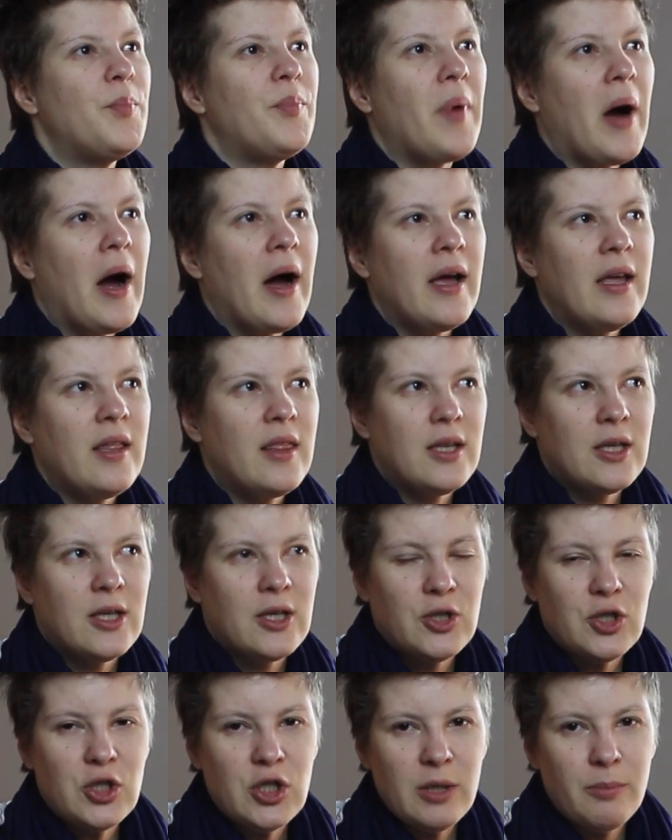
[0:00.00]
buy
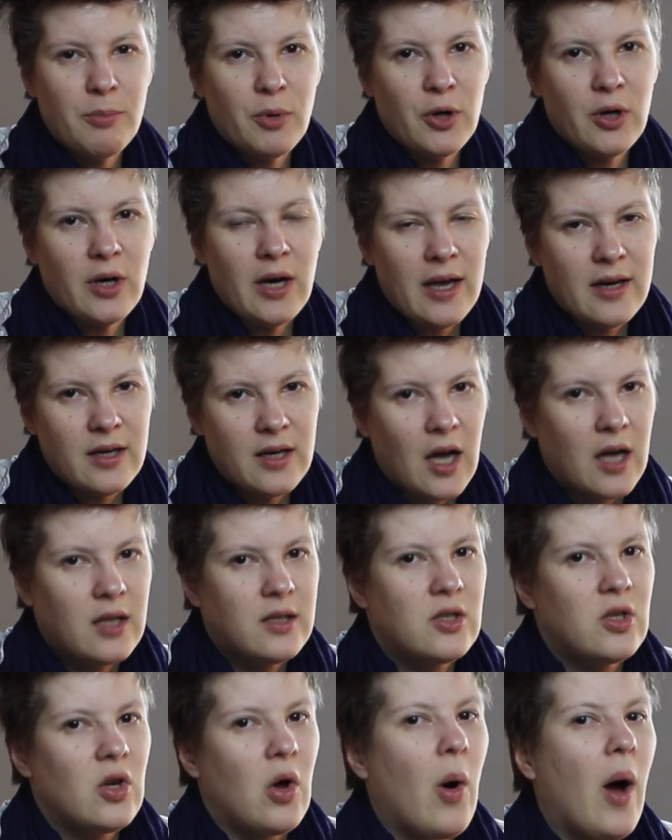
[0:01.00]
the cheaper and
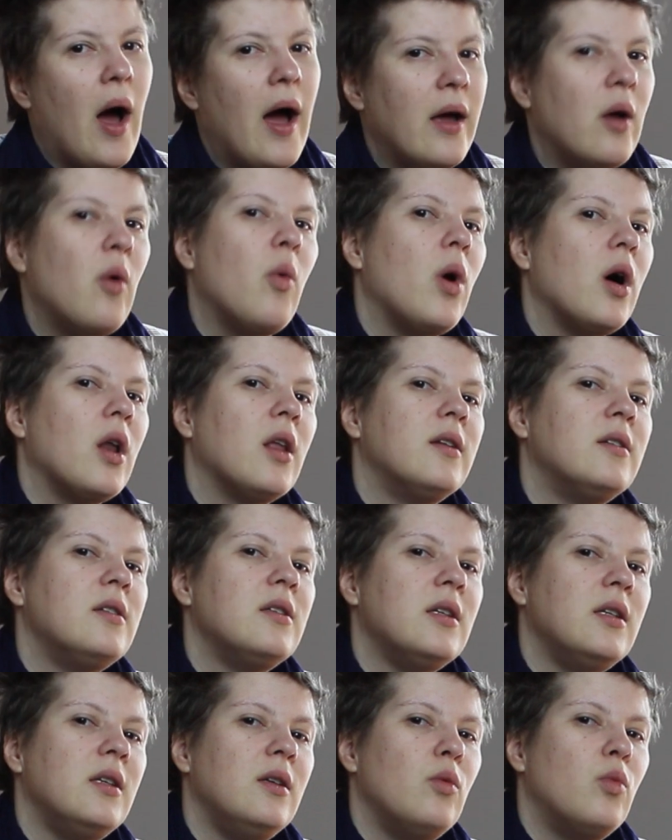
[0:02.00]
not so high
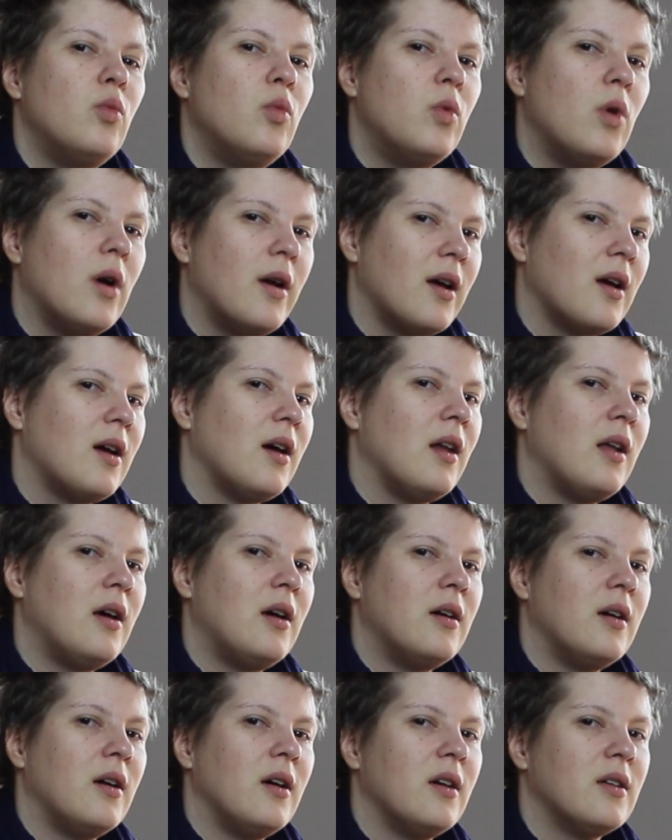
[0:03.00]
quality
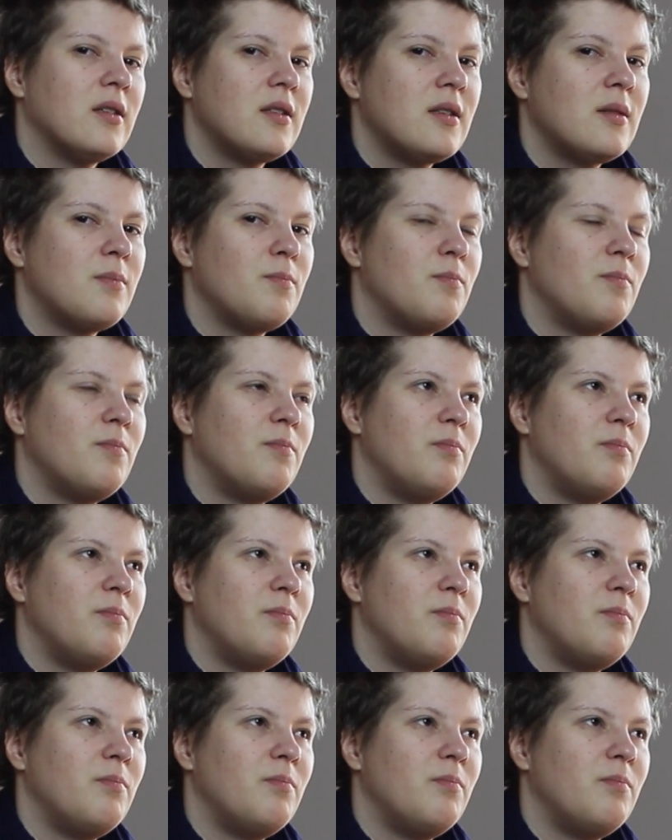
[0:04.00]
watercolors